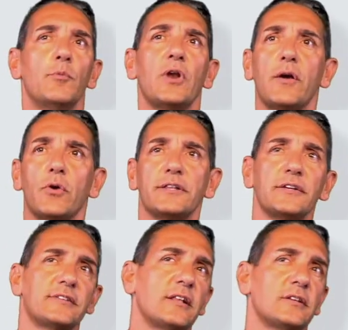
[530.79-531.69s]
The
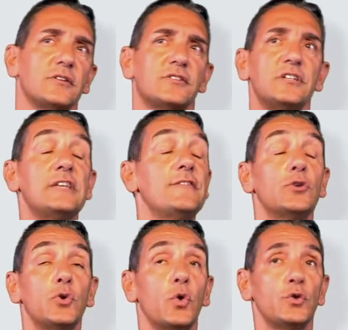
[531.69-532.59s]
molecules to be tested can be